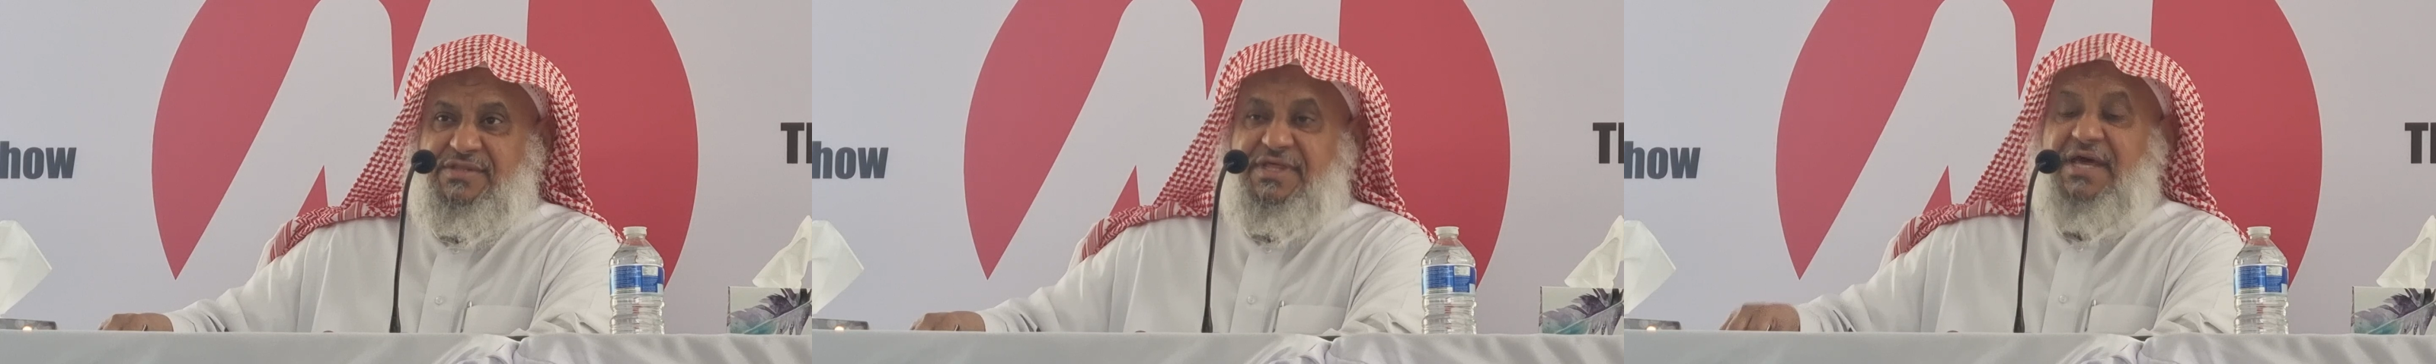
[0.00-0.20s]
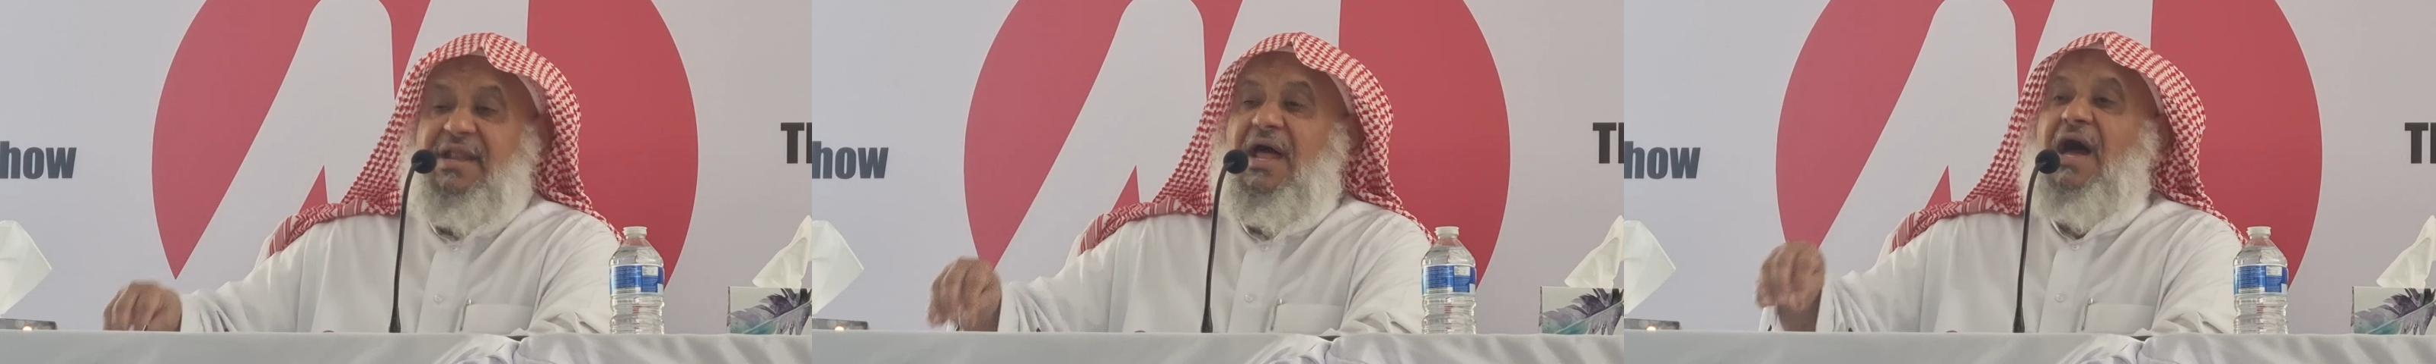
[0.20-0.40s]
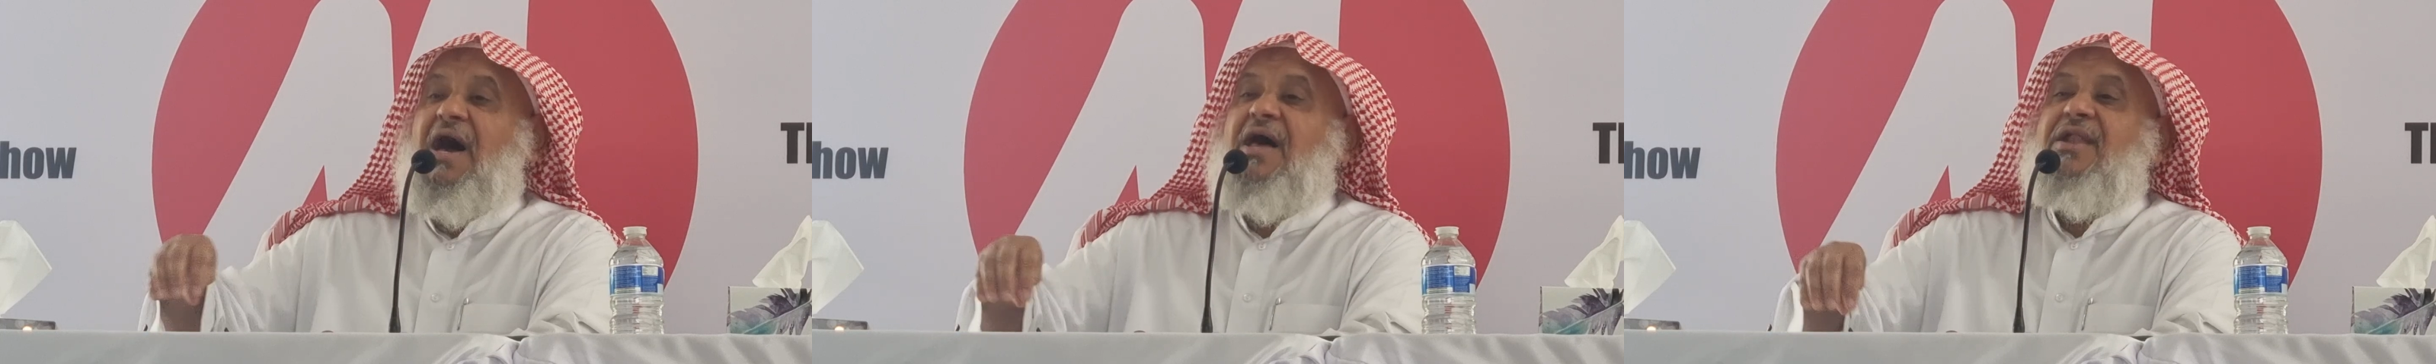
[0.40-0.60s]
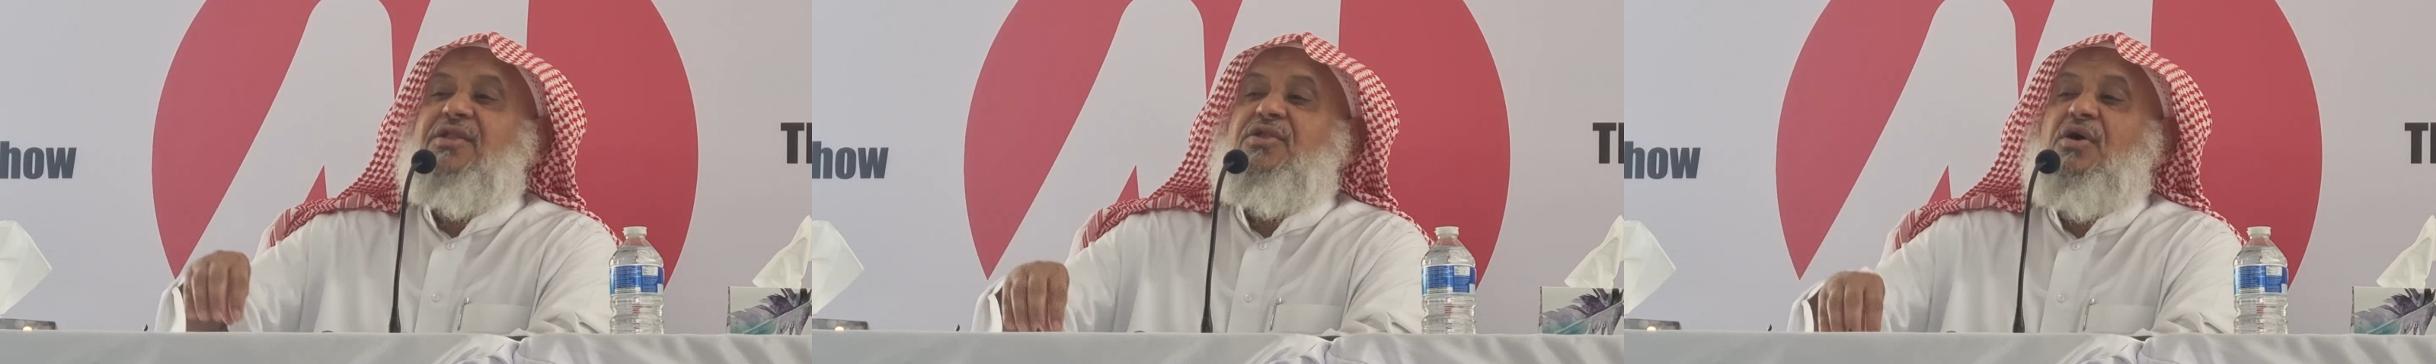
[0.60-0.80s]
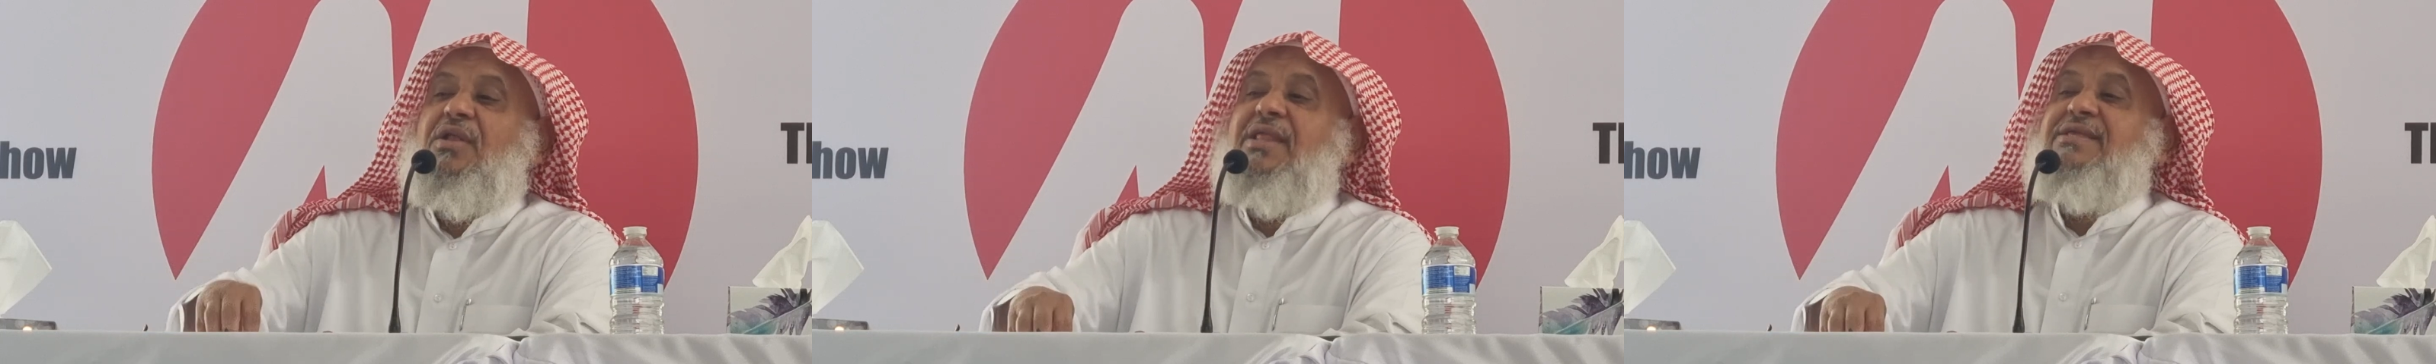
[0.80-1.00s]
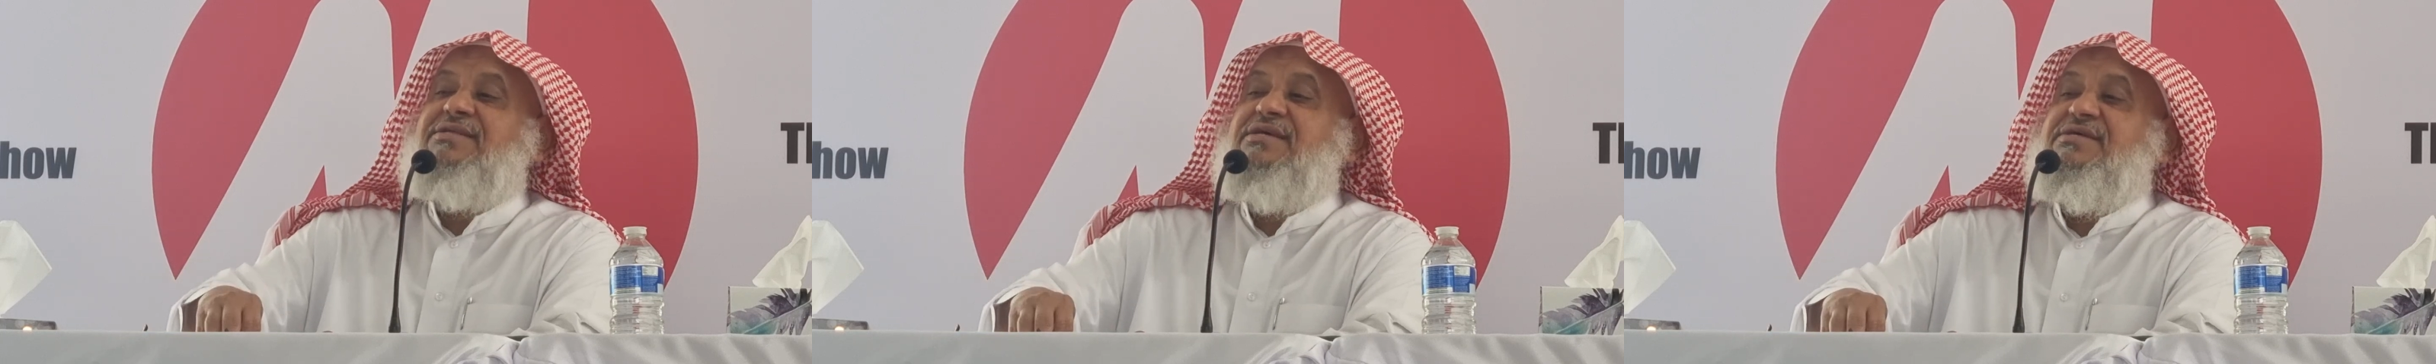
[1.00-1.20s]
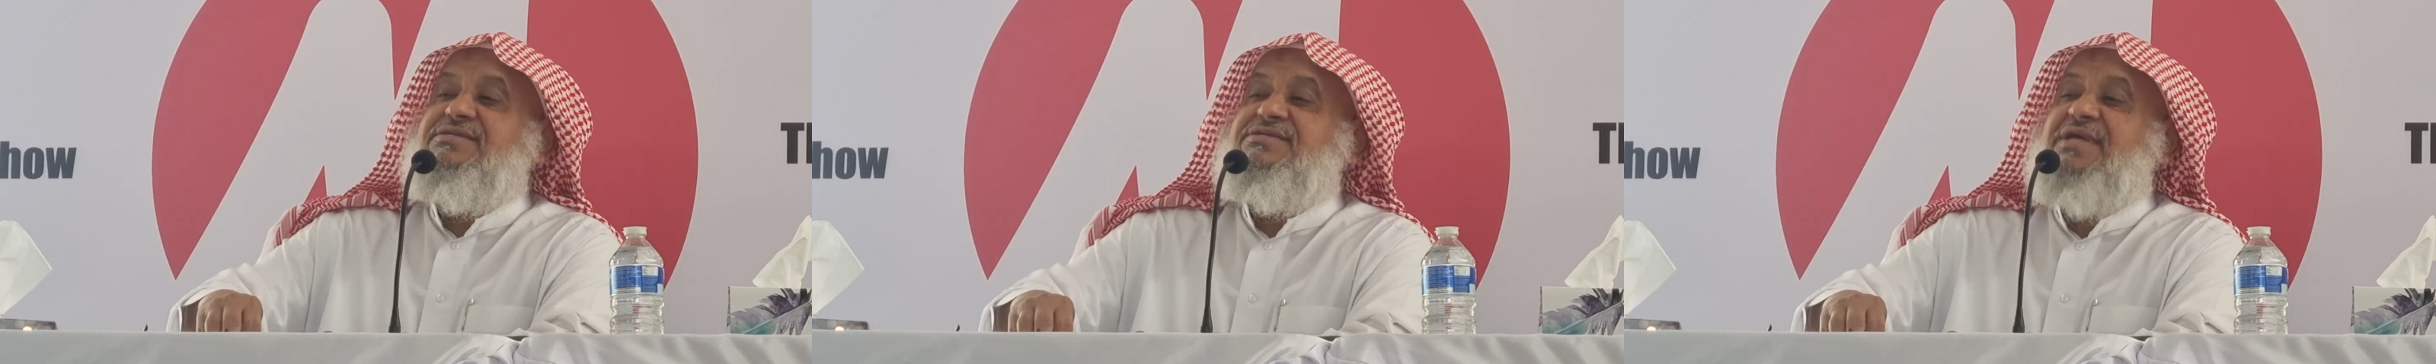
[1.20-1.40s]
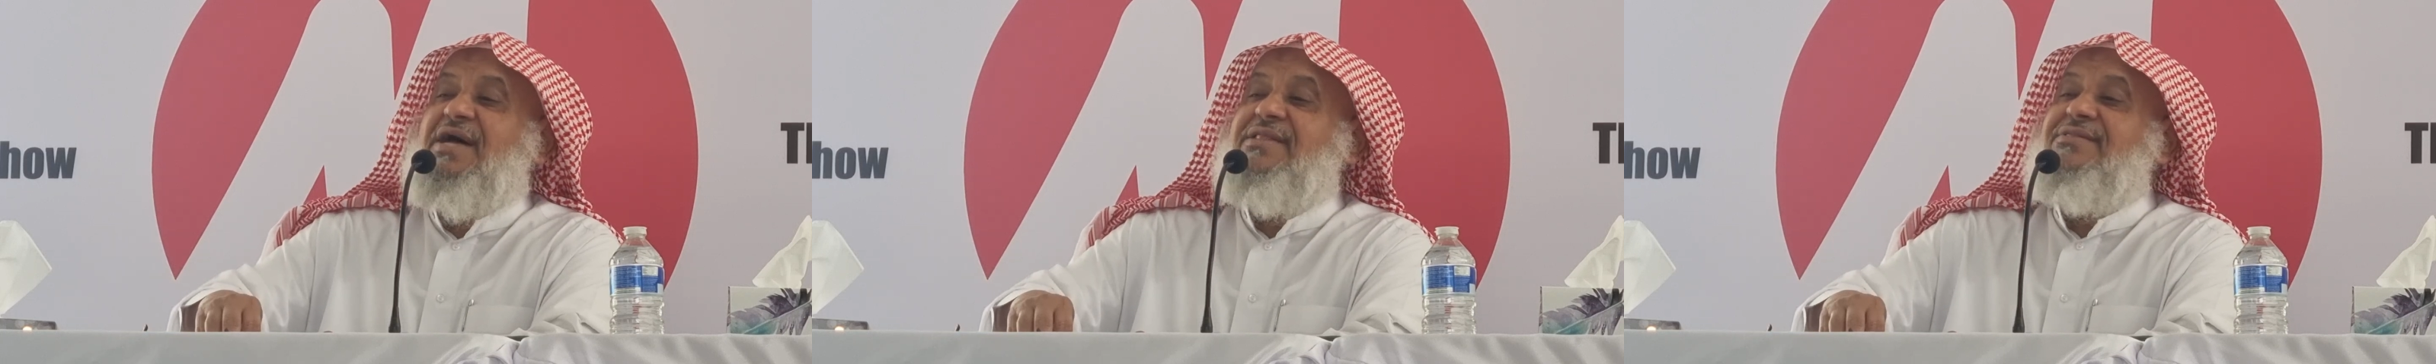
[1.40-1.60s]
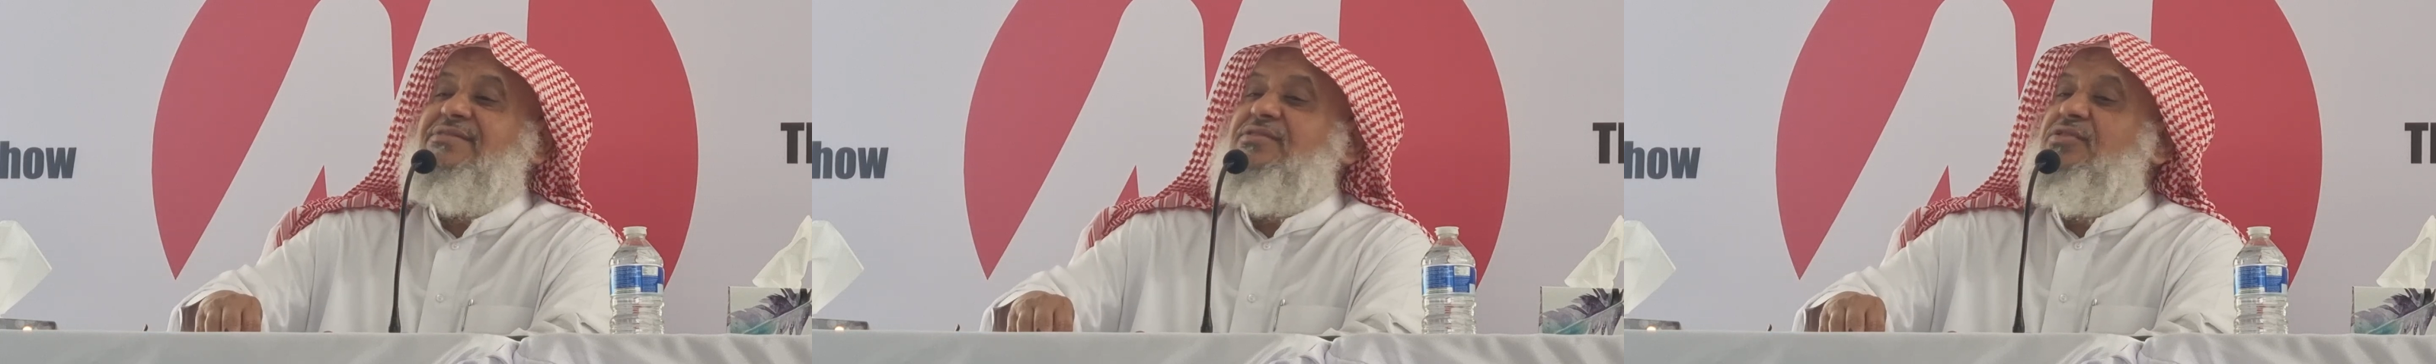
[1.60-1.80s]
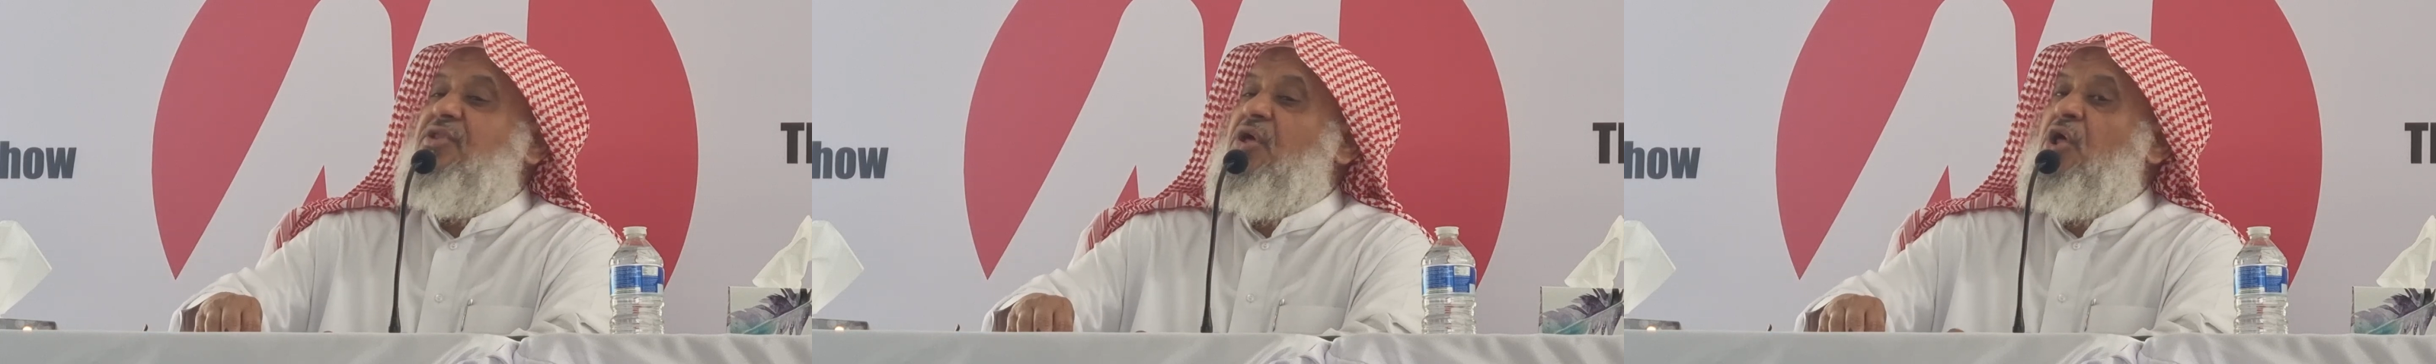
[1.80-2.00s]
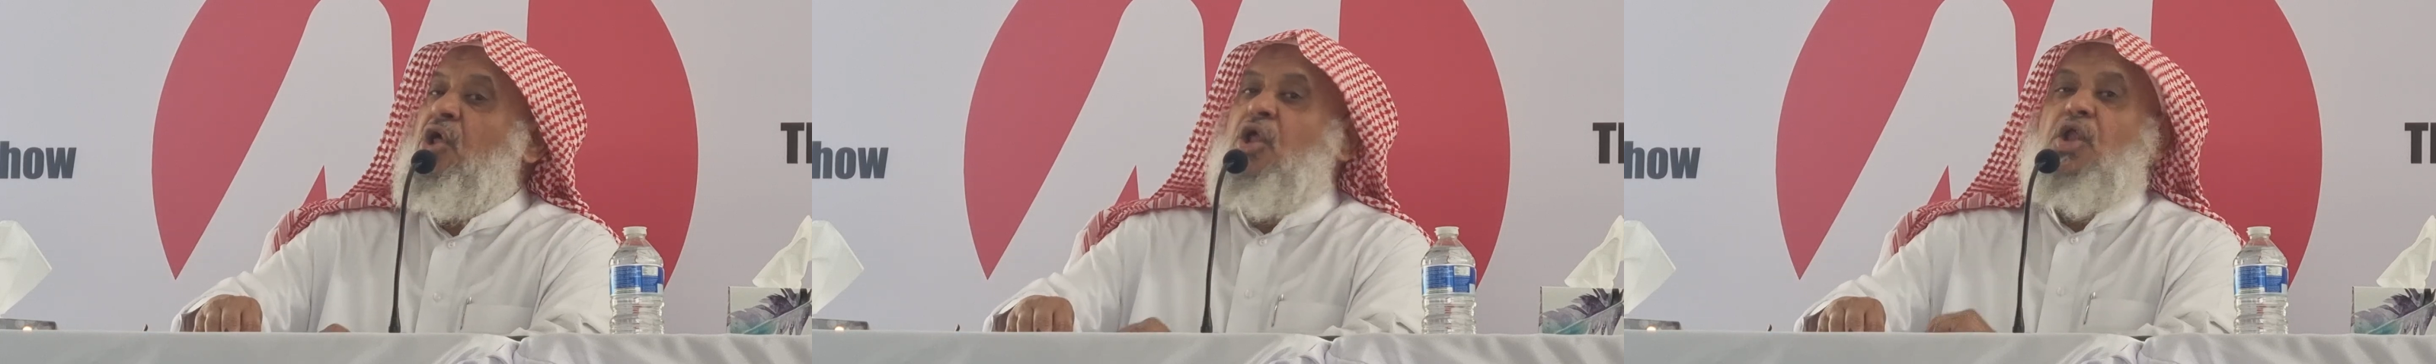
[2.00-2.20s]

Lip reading: There are knowledges that